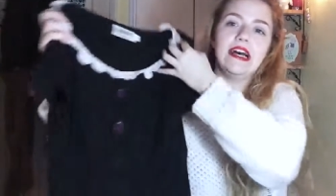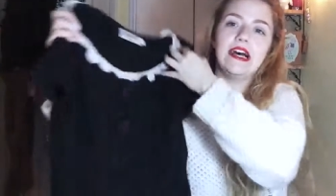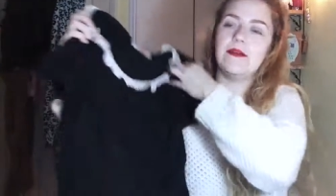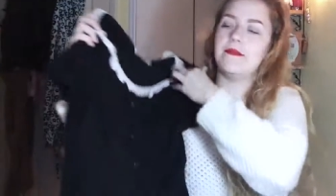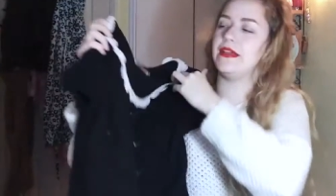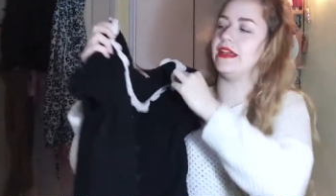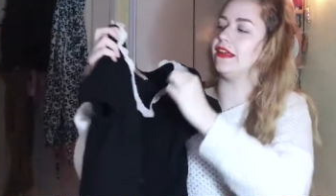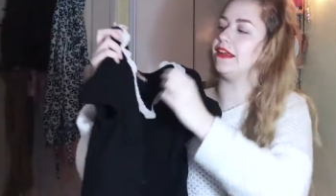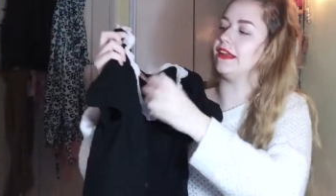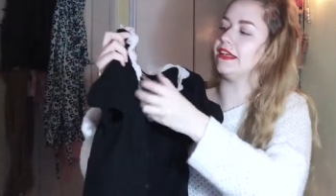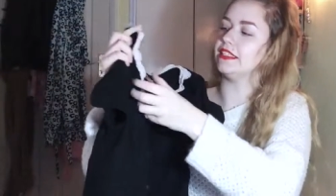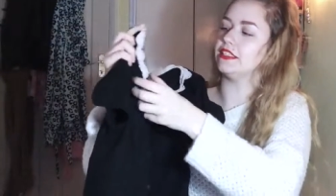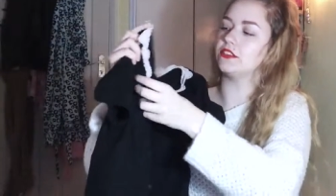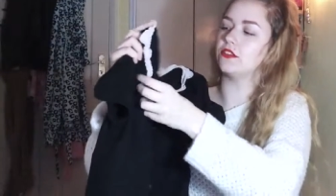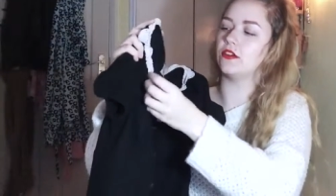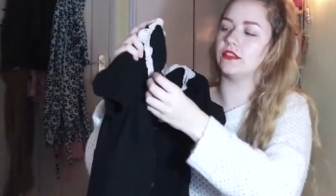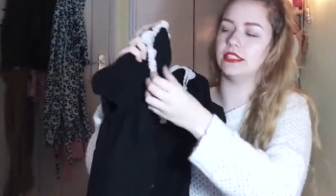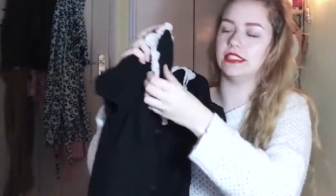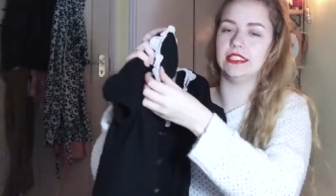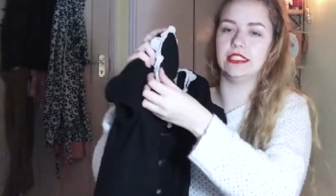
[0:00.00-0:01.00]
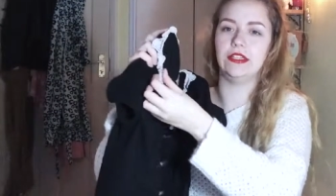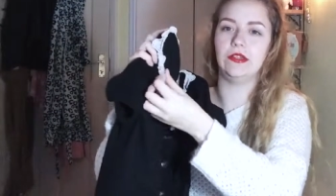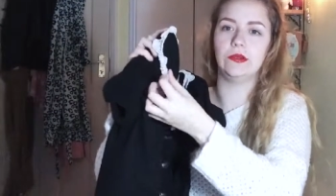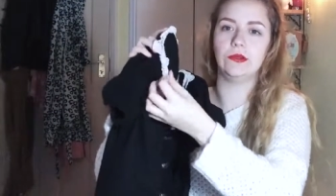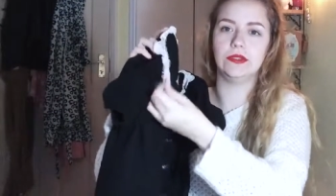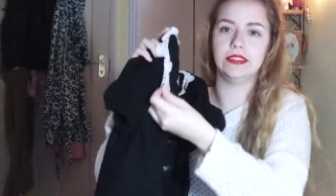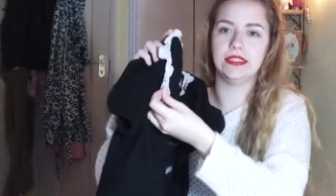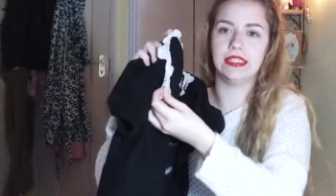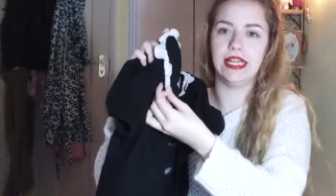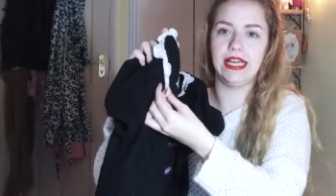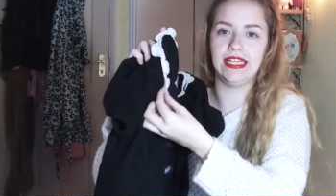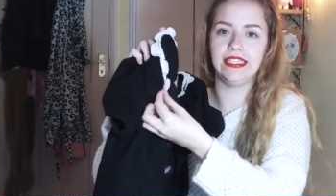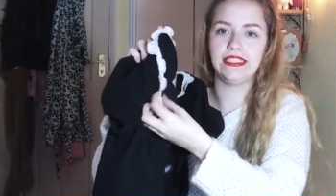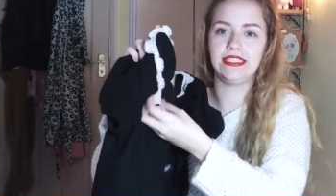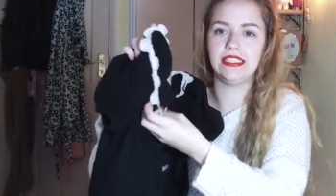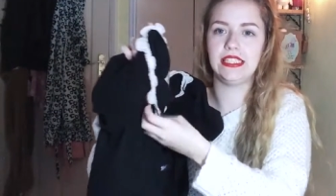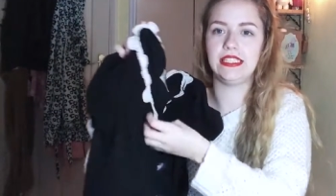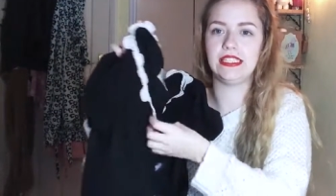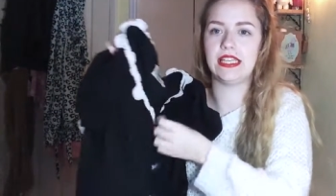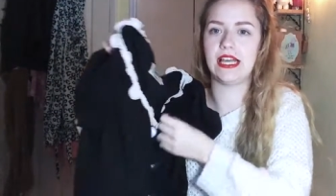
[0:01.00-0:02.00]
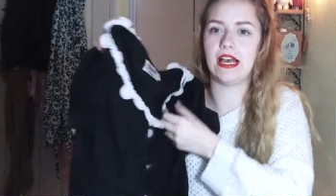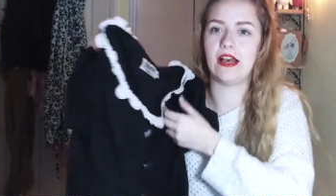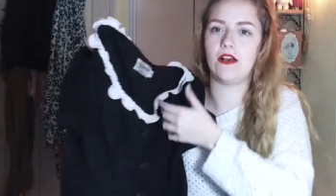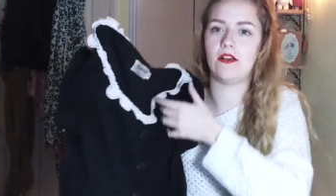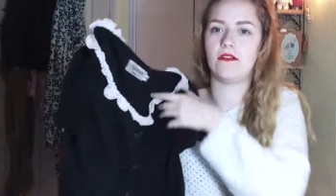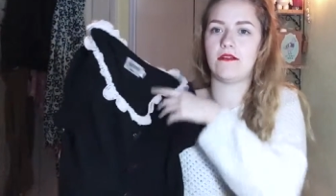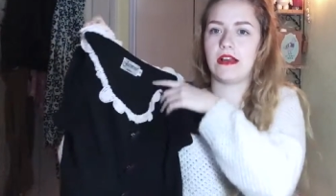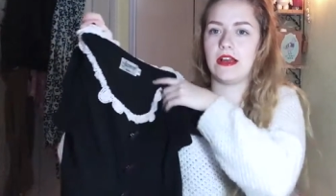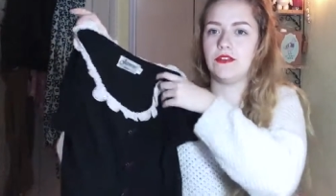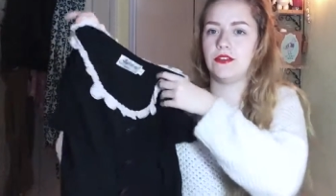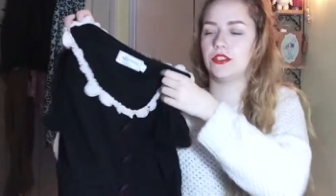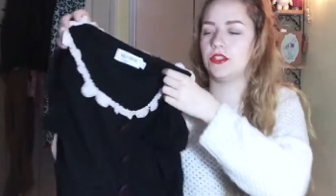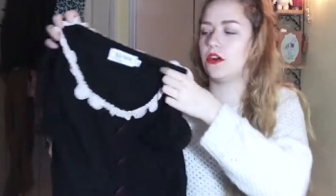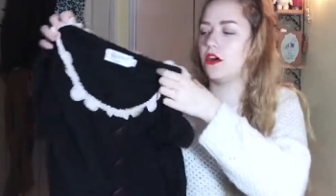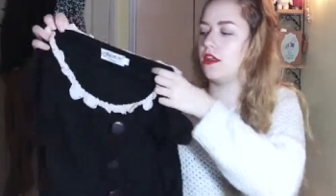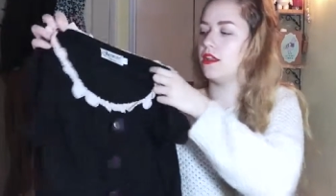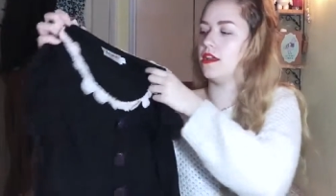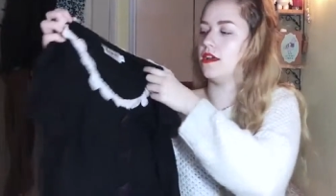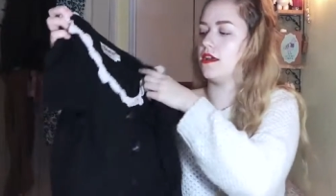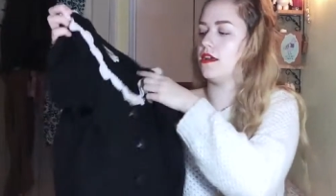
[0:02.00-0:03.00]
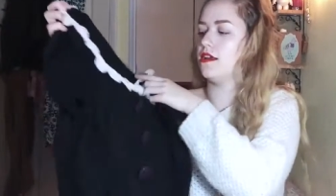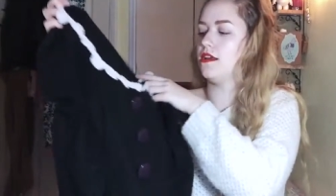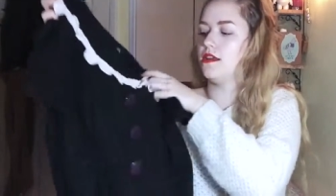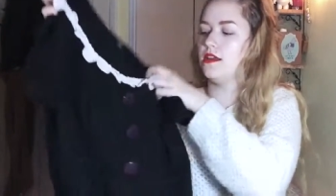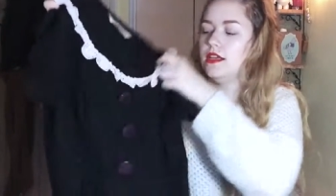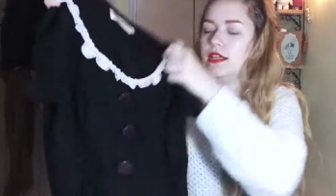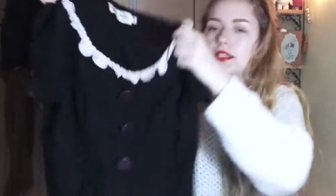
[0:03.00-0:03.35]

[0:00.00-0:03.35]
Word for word: I mean it's got this little lace detail around the collar,